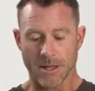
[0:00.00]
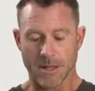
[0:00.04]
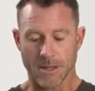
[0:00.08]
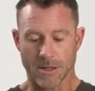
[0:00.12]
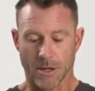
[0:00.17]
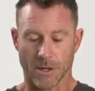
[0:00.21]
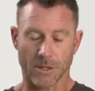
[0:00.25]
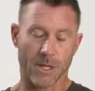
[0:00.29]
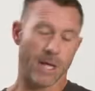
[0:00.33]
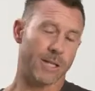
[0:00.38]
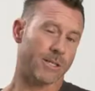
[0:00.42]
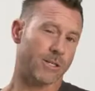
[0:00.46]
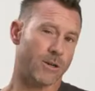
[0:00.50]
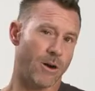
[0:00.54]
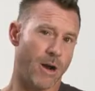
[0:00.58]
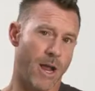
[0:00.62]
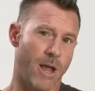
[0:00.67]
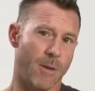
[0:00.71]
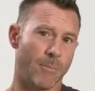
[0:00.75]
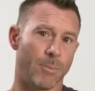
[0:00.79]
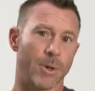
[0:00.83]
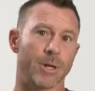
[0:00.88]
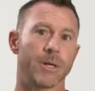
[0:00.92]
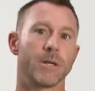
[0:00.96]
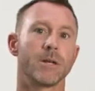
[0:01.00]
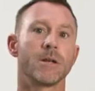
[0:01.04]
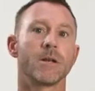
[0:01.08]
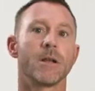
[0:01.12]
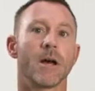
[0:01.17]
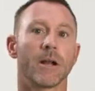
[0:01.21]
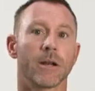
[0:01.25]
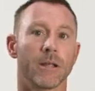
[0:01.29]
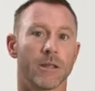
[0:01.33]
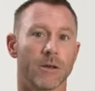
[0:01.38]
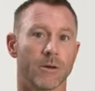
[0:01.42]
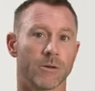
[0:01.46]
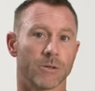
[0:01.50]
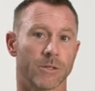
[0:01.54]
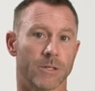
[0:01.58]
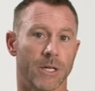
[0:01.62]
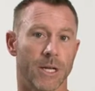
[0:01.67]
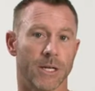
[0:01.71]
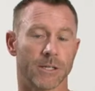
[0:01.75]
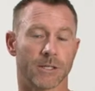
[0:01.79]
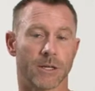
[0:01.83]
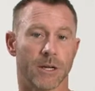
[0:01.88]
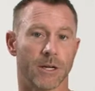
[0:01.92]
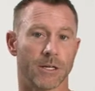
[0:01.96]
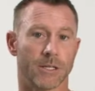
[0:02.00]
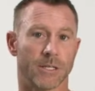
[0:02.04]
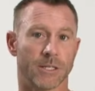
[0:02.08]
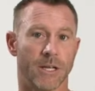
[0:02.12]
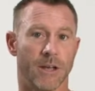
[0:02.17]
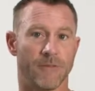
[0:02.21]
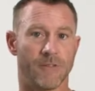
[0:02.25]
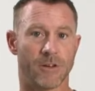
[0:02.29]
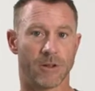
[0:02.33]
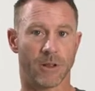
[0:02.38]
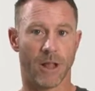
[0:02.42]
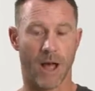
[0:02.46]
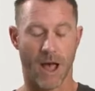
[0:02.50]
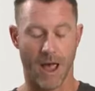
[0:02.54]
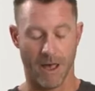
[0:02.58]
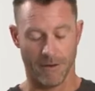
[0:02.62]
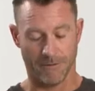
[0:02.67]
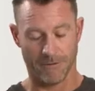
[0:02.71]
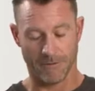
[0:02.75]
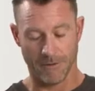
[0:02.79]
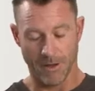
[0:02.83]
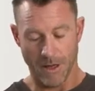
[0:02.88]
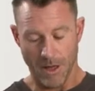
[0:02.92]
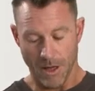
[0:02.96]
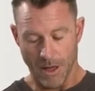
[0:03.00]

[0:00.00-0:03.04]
That's great, but none of those things are gonna save your life.